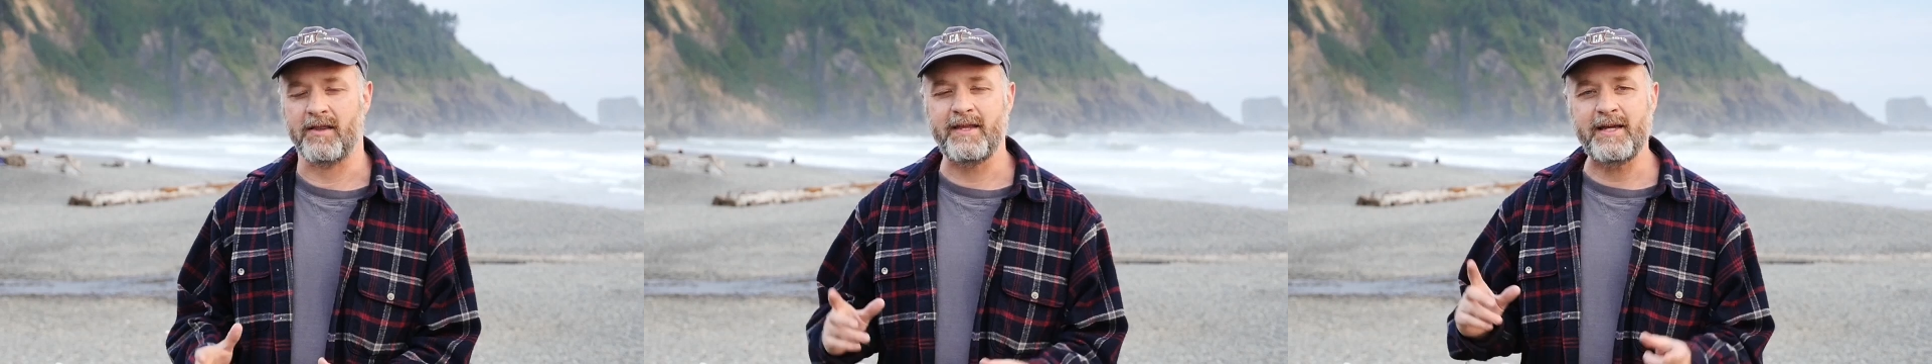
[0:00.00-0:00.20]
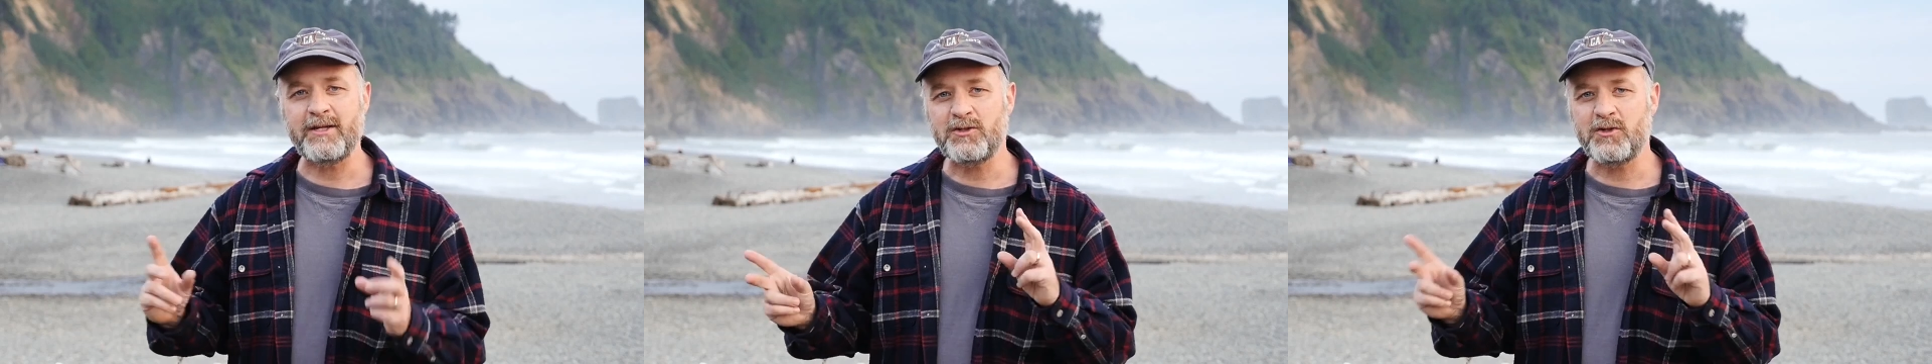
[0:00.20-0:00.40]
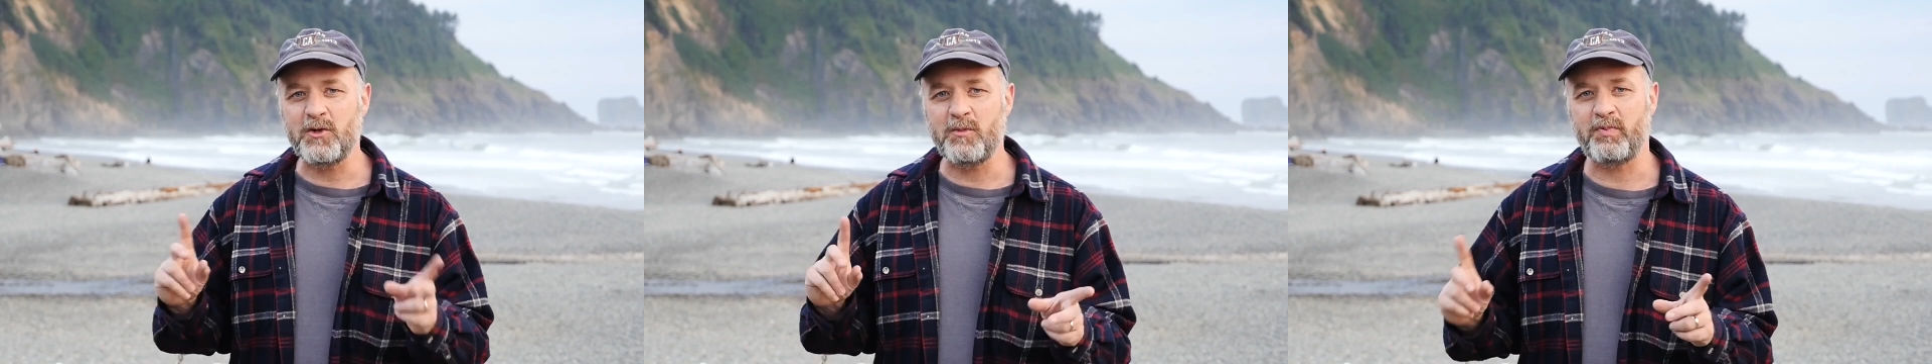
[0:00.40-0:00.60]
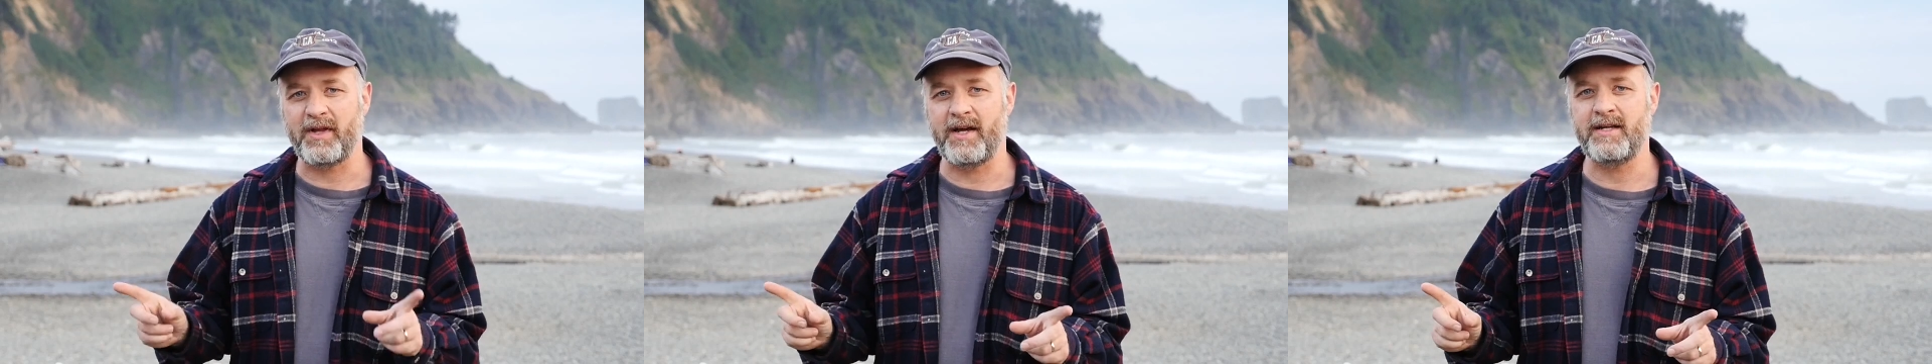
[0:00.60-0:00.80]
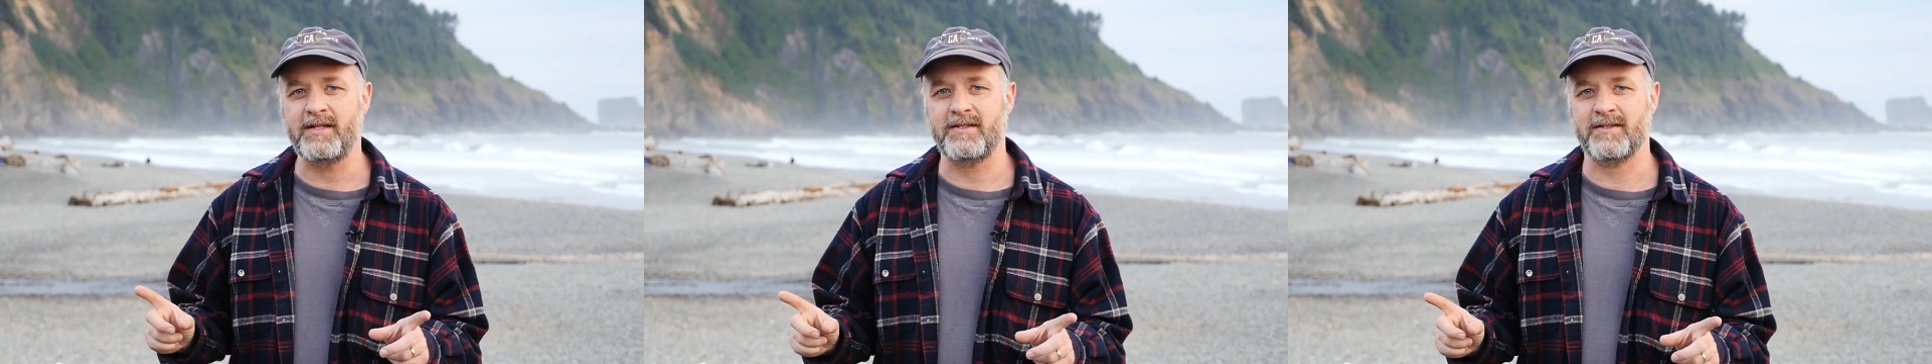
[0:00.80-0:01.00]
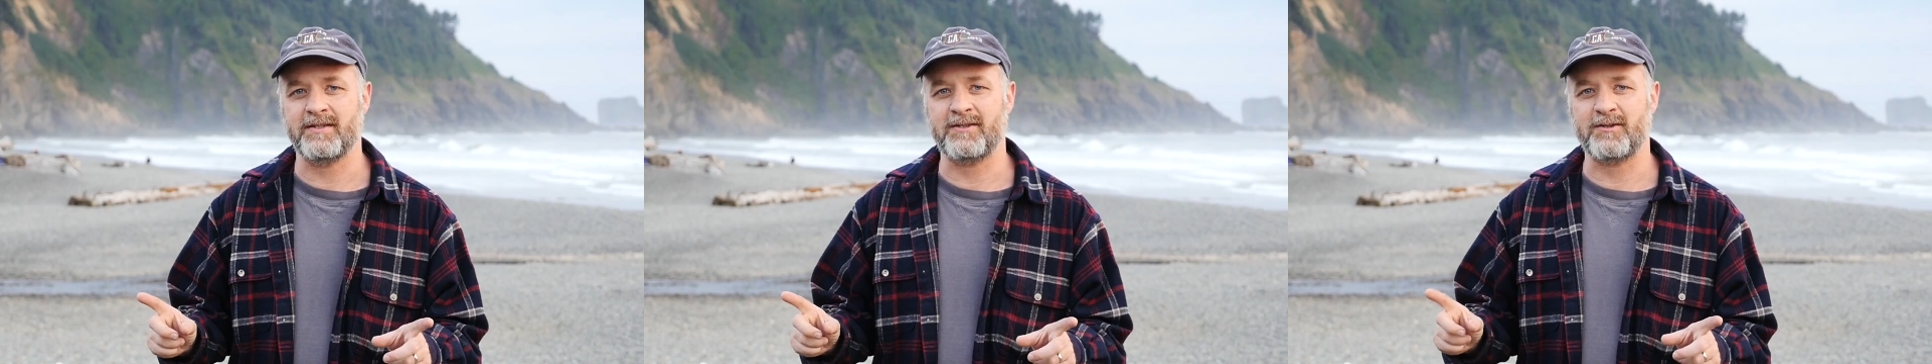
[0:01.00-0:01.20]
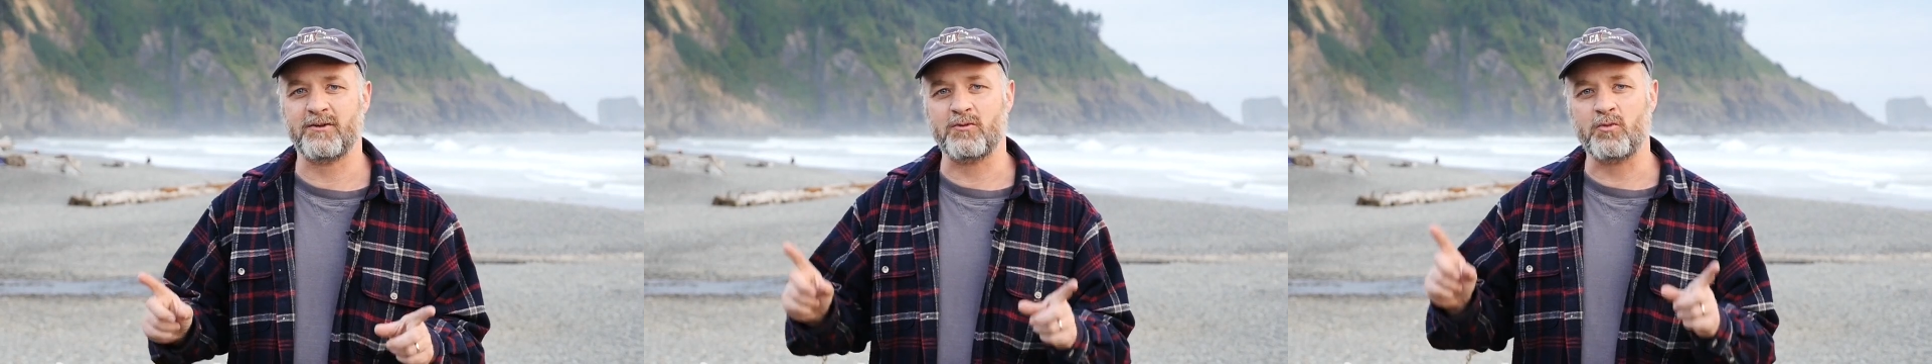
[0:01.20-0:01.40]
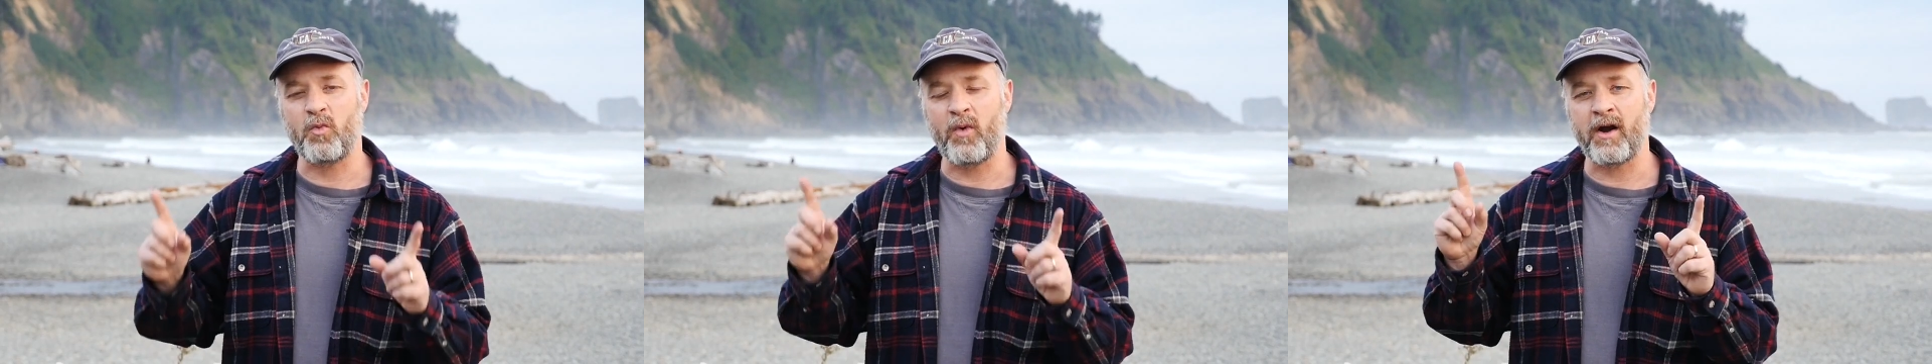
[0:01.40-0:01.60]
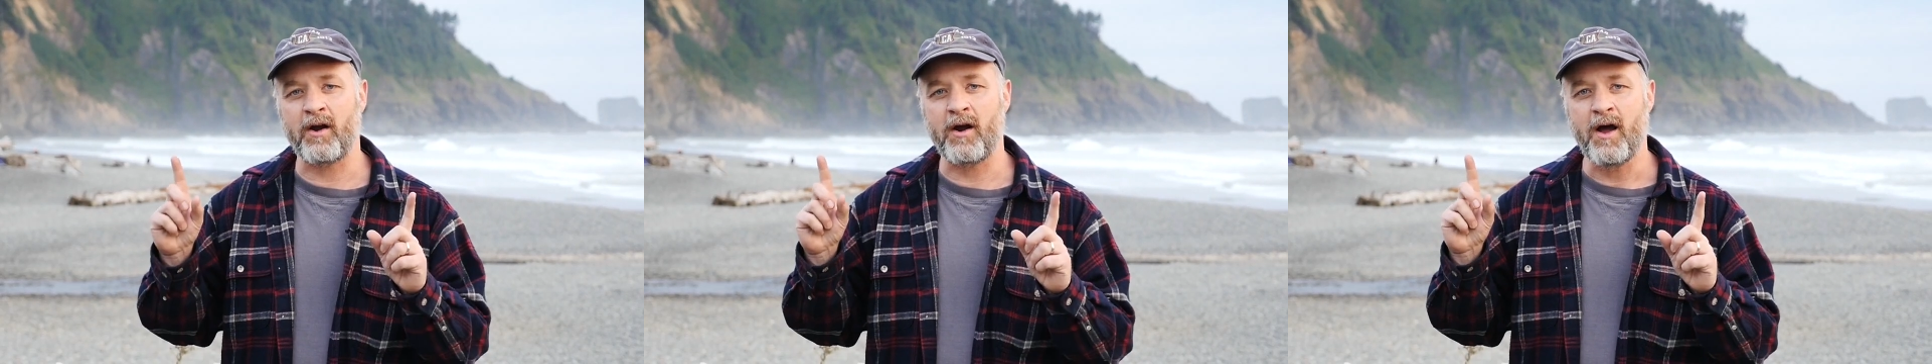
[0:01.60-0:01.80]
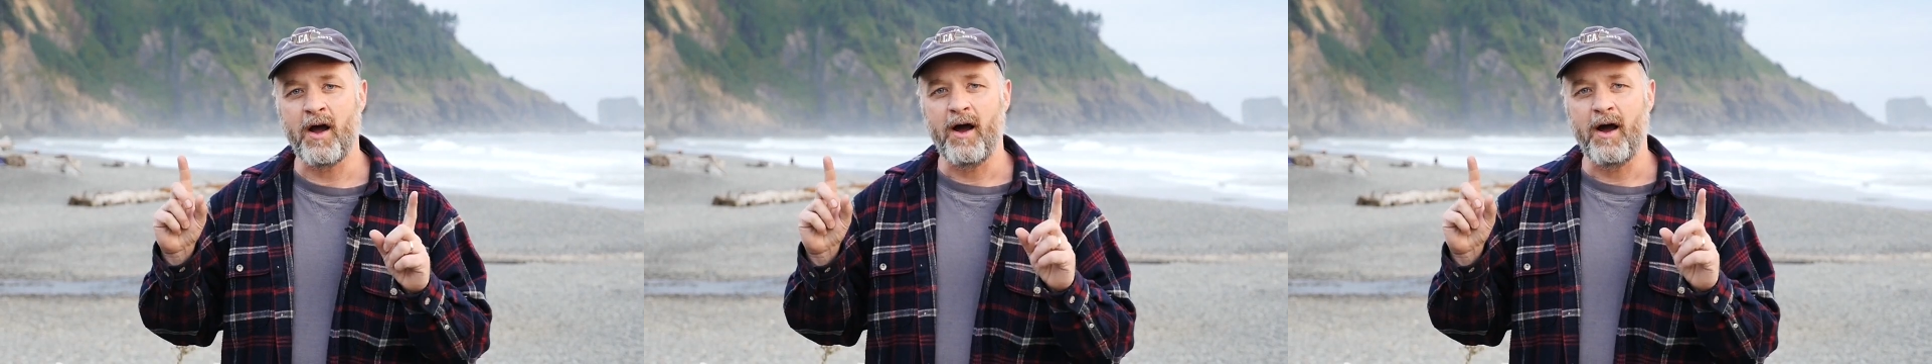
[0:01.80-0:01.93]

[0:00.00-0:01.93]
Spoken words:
These two places is where